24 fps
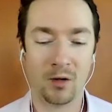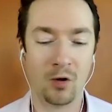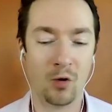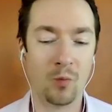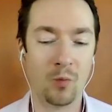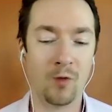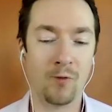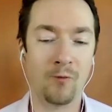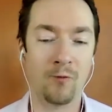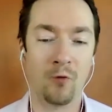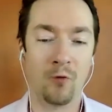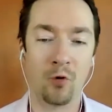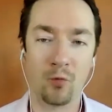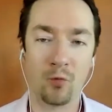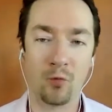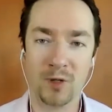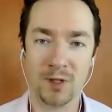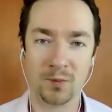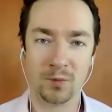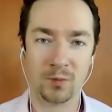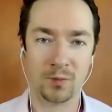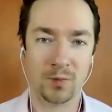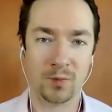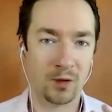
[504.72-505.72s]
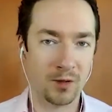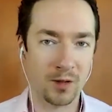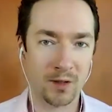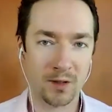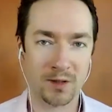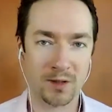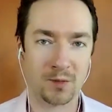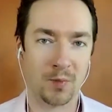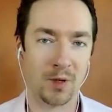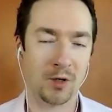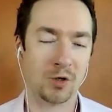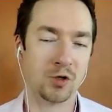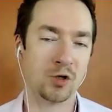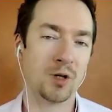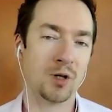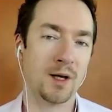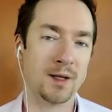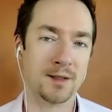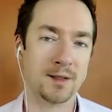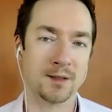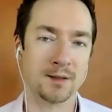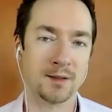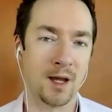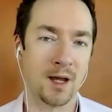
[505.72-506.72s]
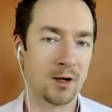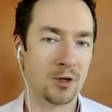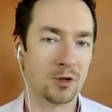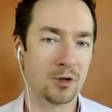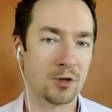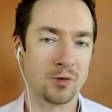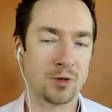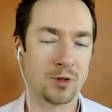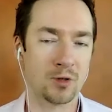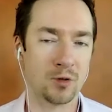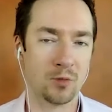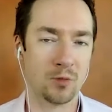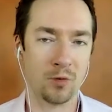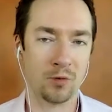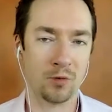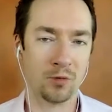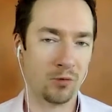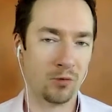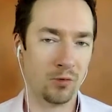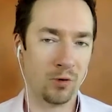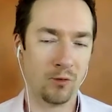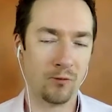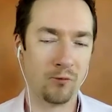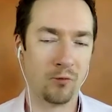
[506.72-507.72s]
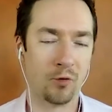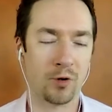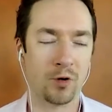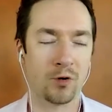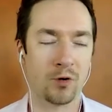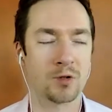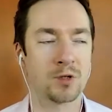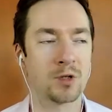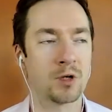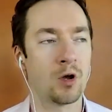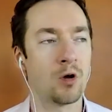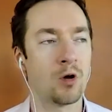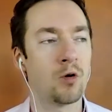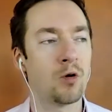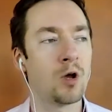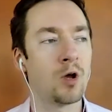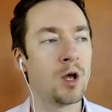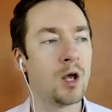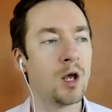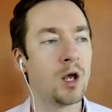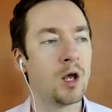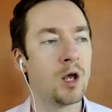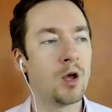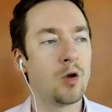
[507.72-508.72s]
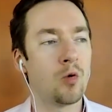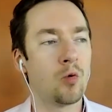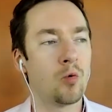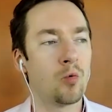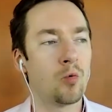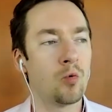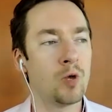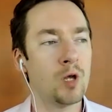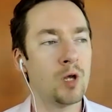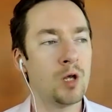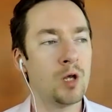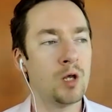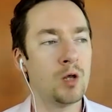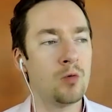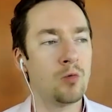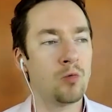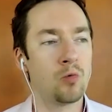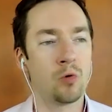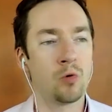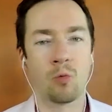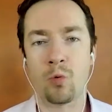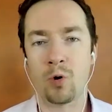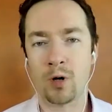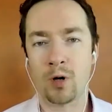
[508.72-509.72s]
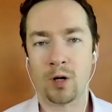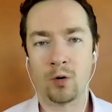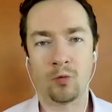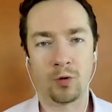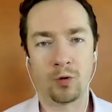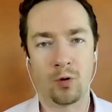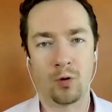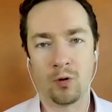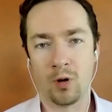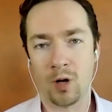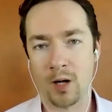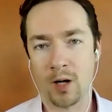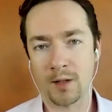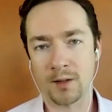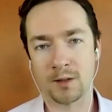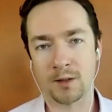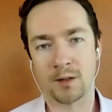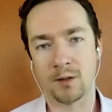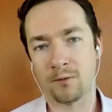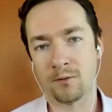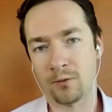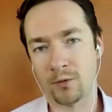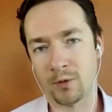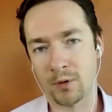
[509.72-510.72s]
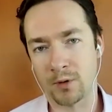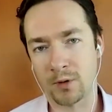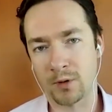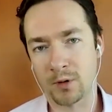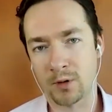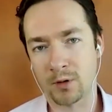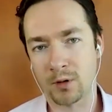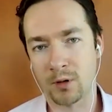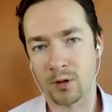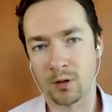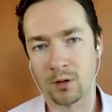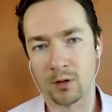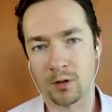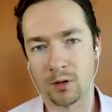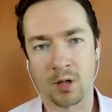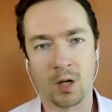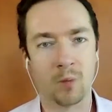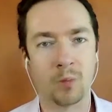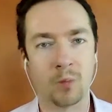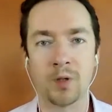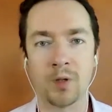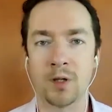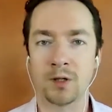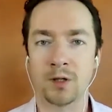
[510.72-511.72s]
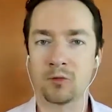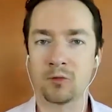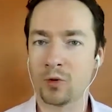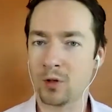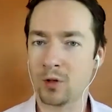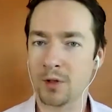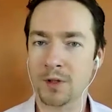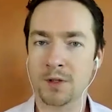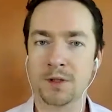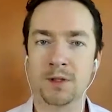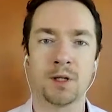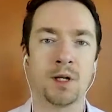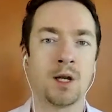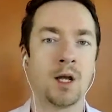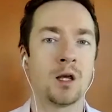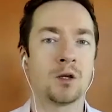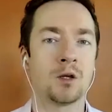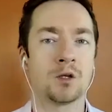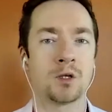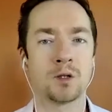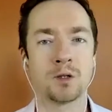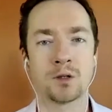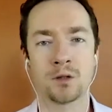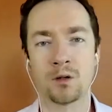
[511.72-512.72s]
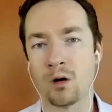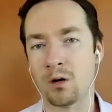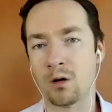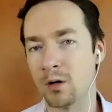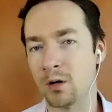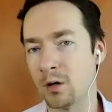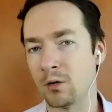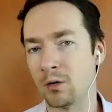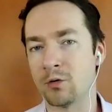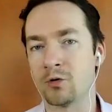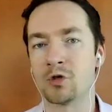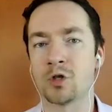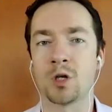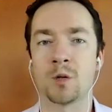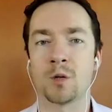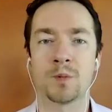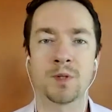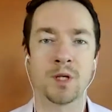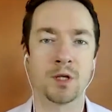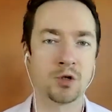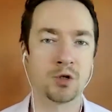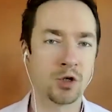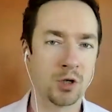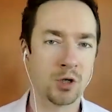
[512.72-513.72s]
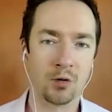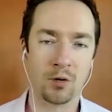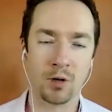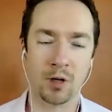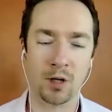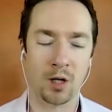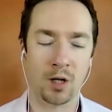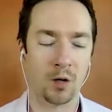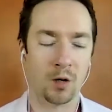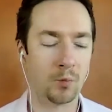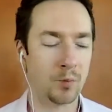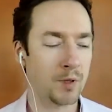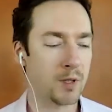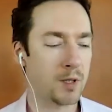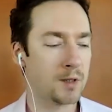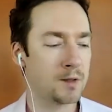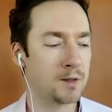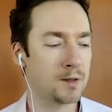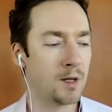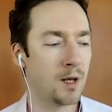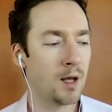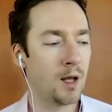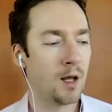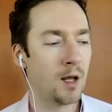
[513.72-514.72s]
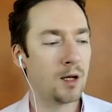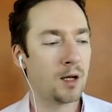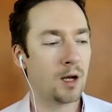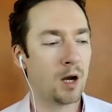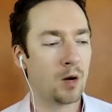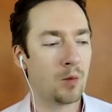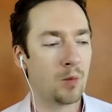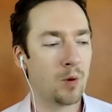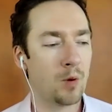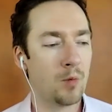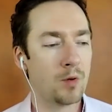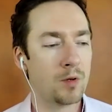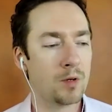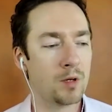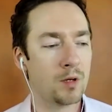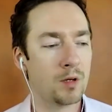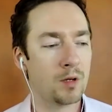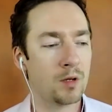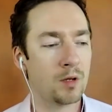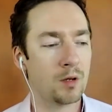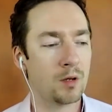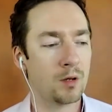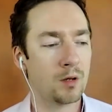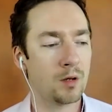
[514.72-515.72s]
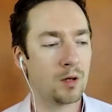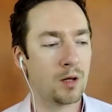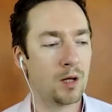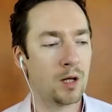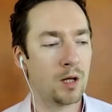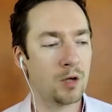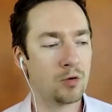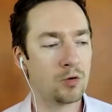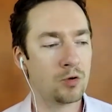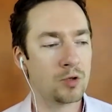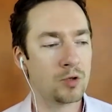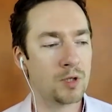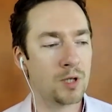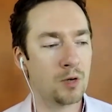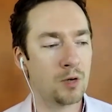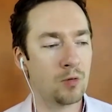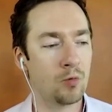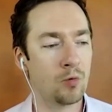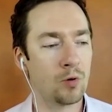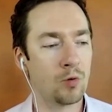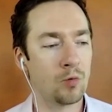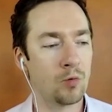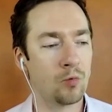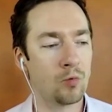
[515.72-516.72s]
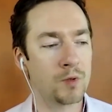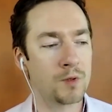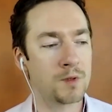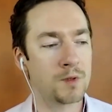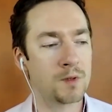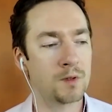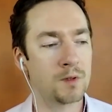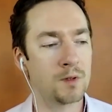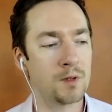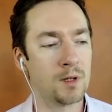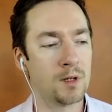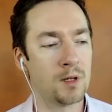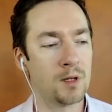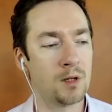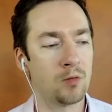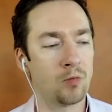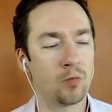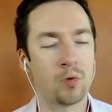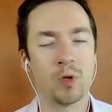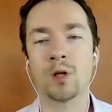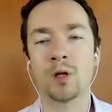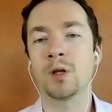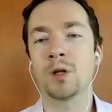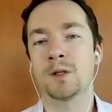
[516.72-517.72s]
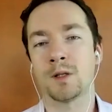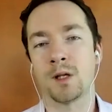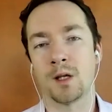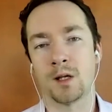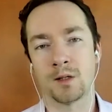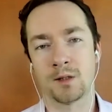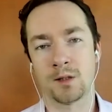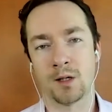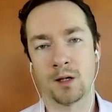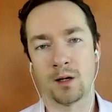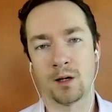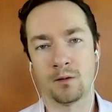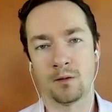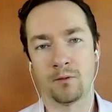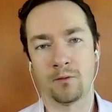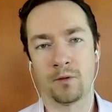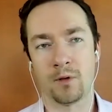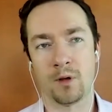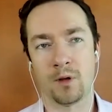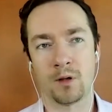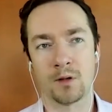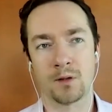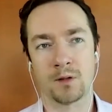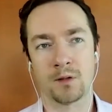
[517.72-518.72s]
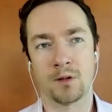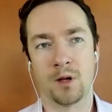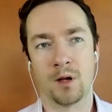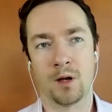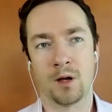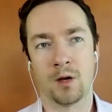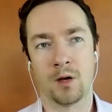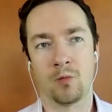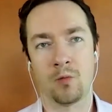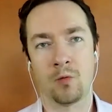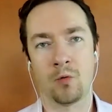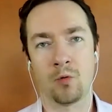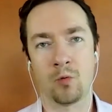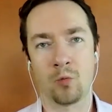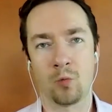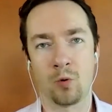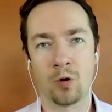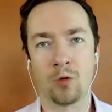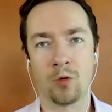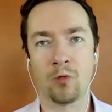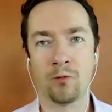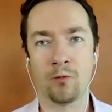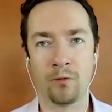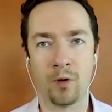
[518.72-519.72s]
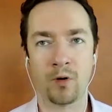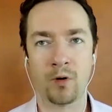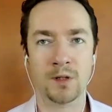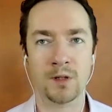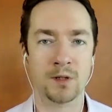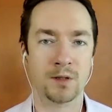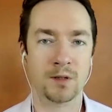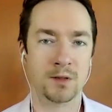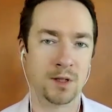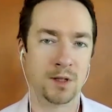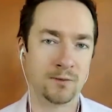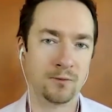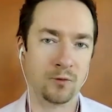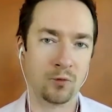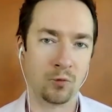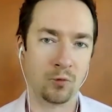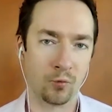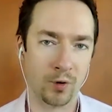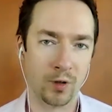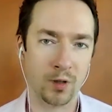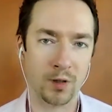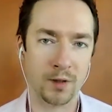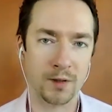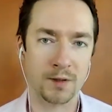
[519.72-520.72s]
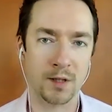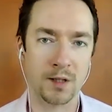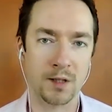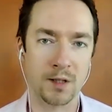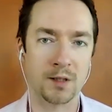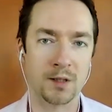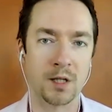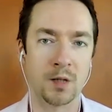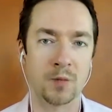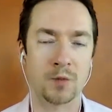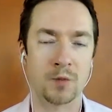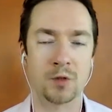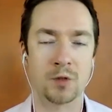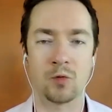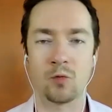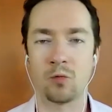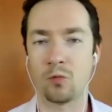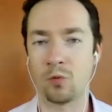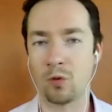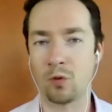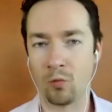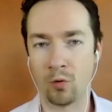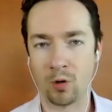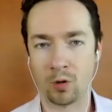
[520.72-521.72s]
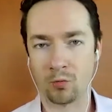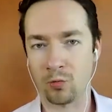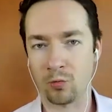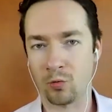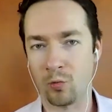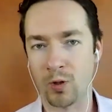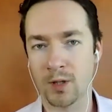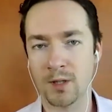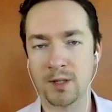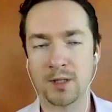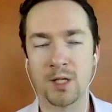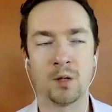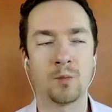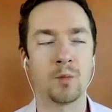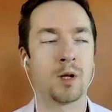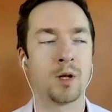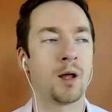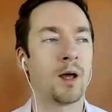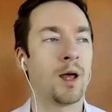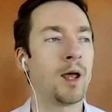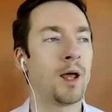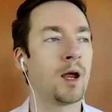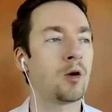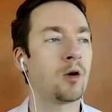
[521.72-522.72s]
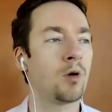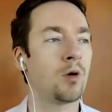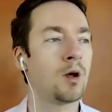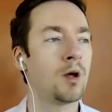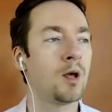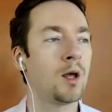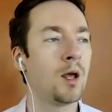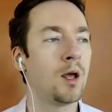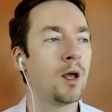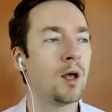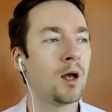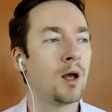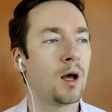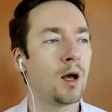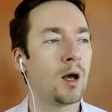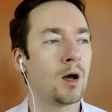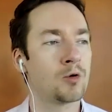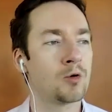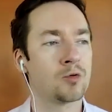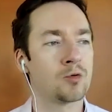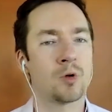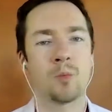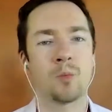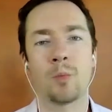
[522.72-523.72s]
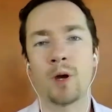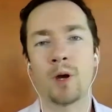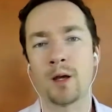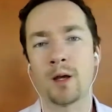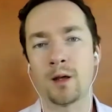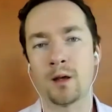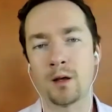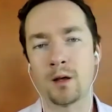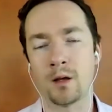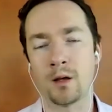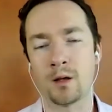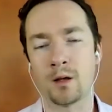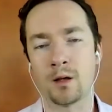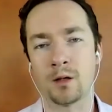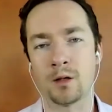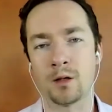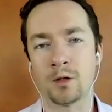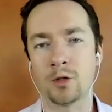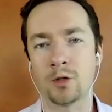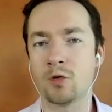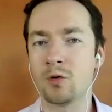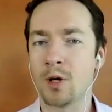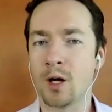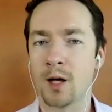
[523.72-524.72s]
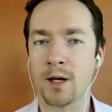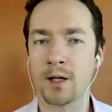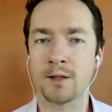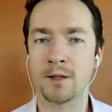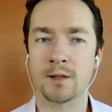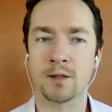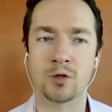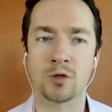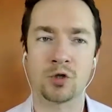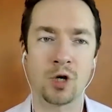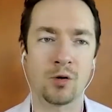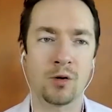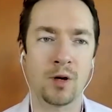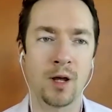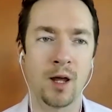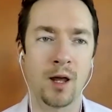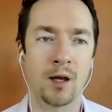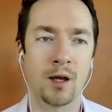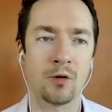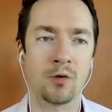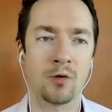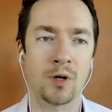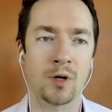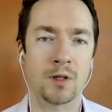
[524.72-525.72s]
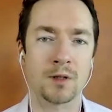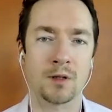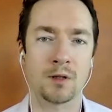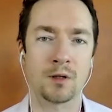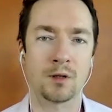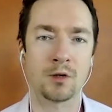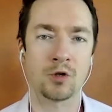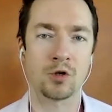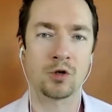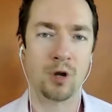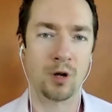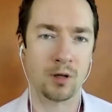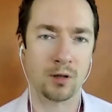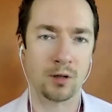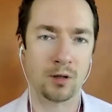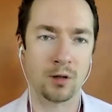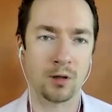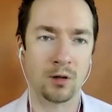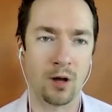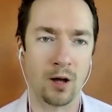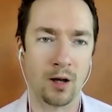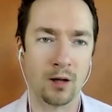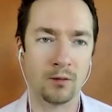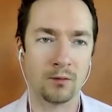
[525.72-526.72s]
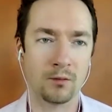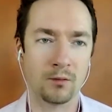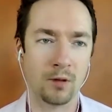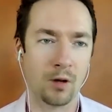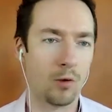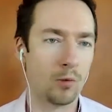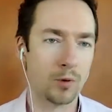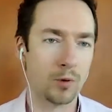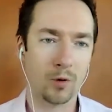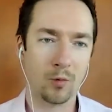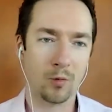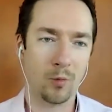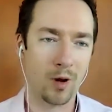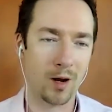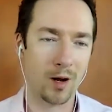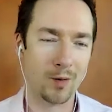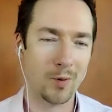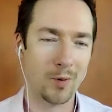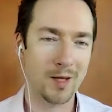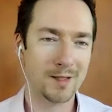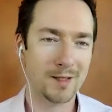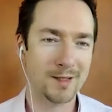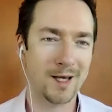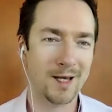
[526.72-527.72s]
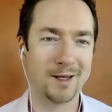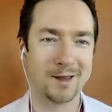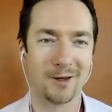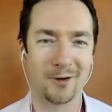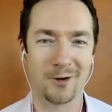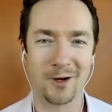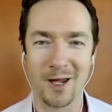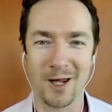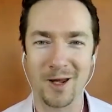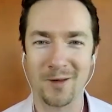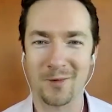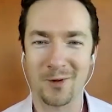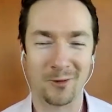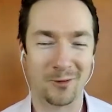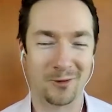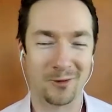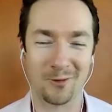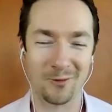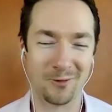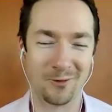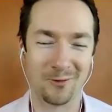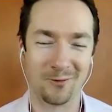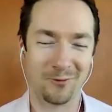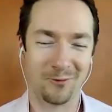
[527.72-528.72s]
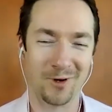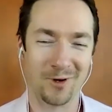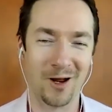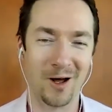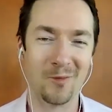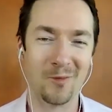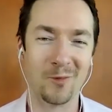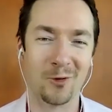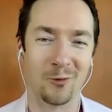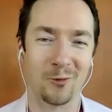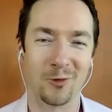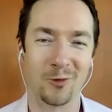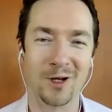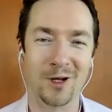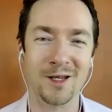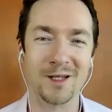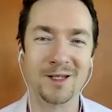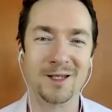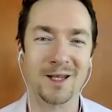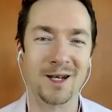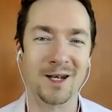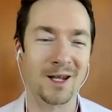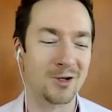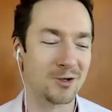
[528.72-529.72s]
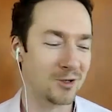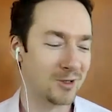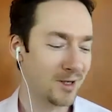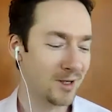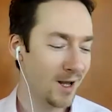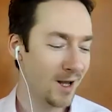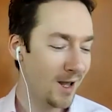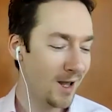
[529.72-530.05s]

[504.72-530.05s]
before we started to specialize in dentistry, so about 3 or 4 years ago, we were working with all kinds of different companies, real estate agents, car dealerships, engineering companies. Now, I remember the interesting one was the real estate side of things. We would work with very successful real estate teams. So we worked with one team in Niagara. I was run by two guys, Jerry Hendricks and Sean Delod. I hope they don't mind me saying their name. They were phenomenal real estate agents.